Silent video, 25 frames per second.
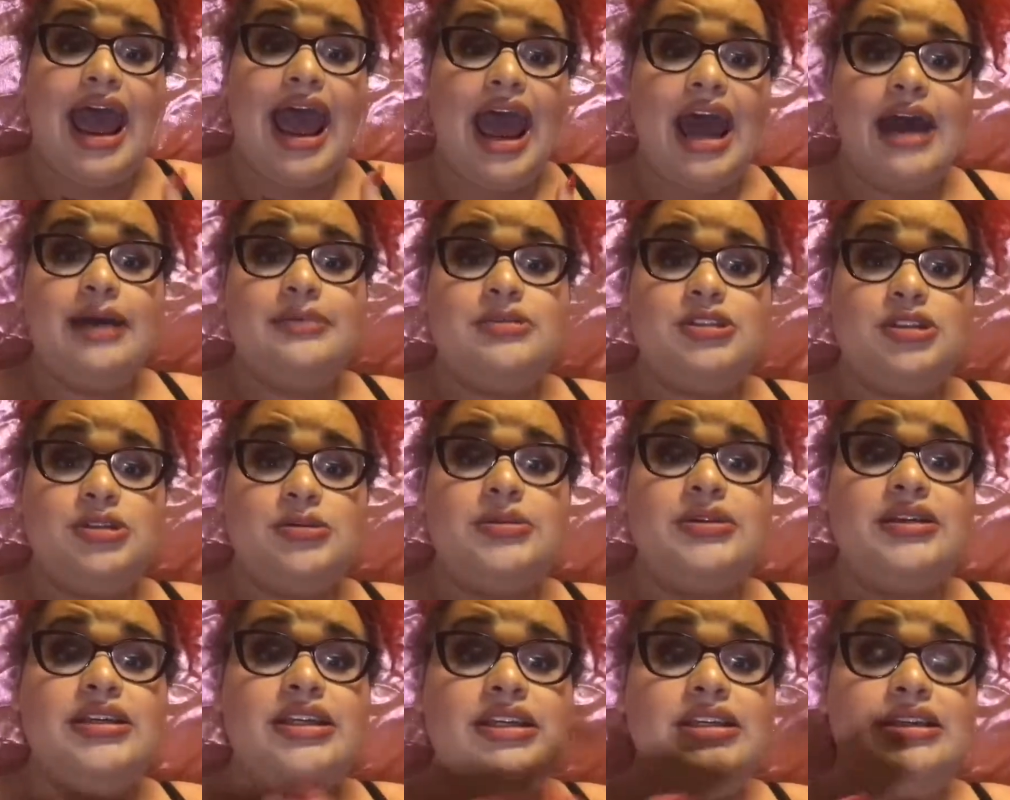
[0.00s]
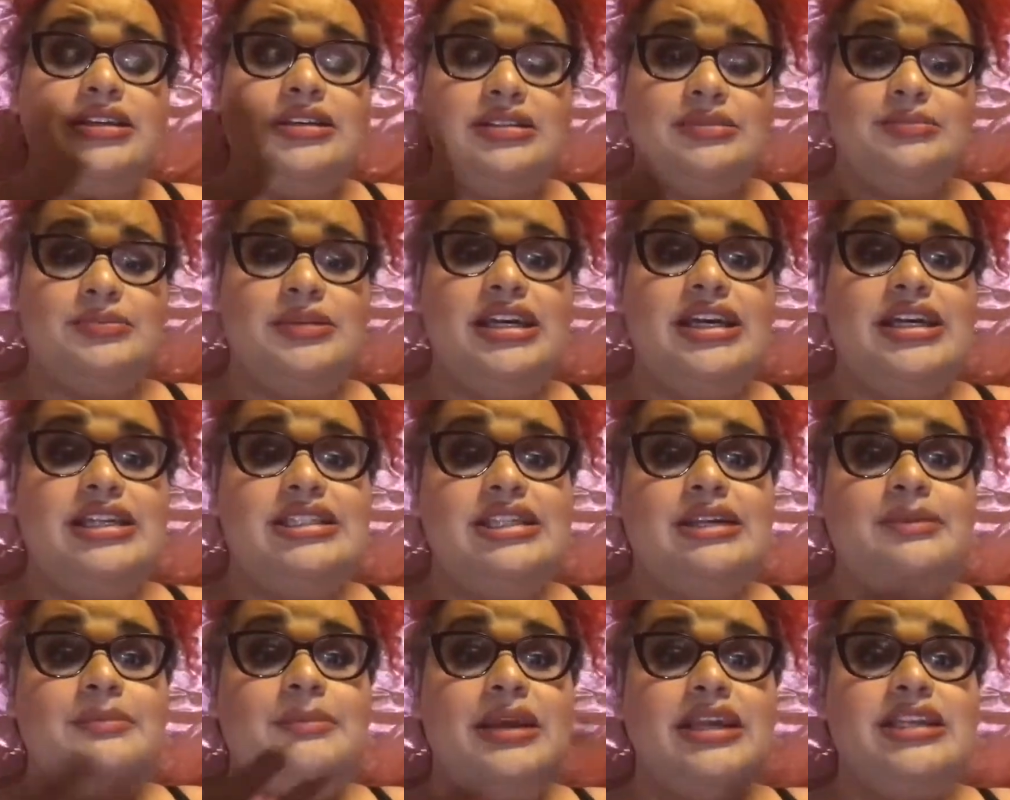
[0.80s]
I'm doing it
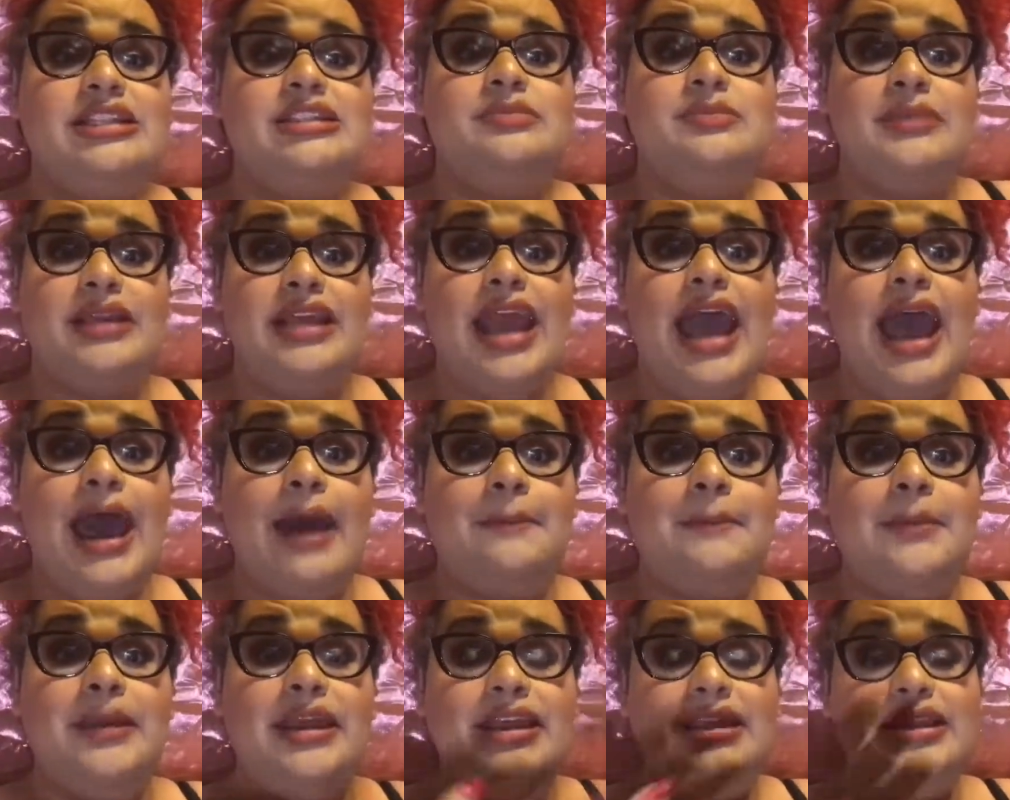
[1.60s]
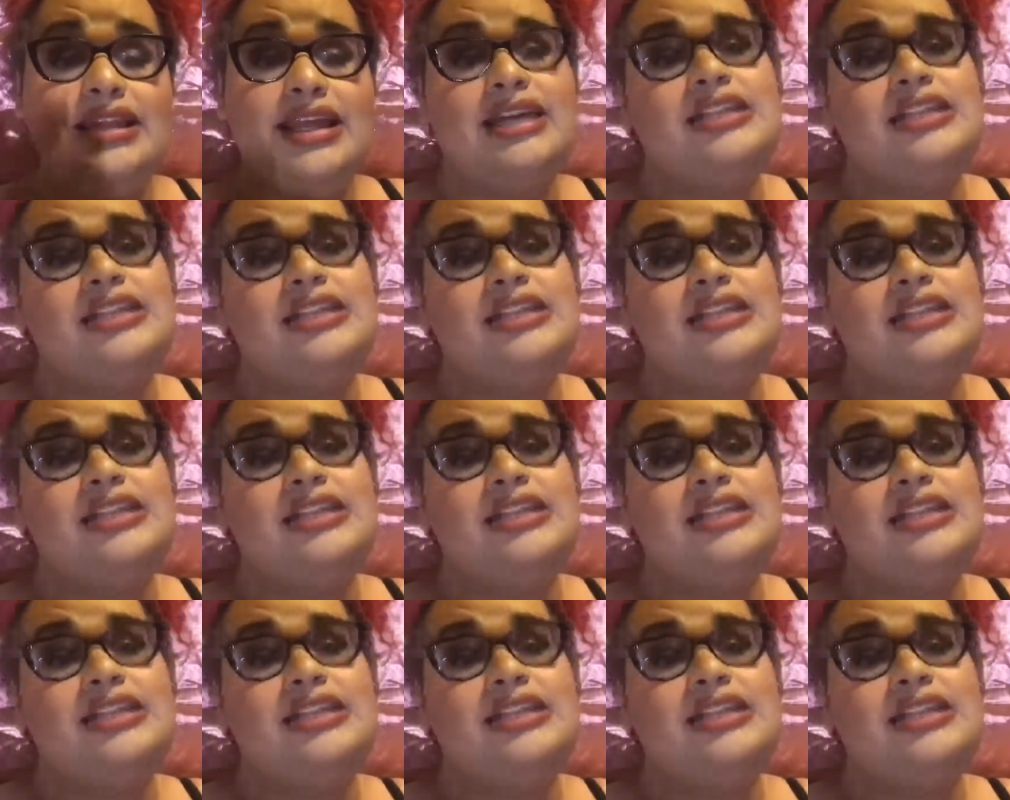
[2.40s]
because it makes me happy, and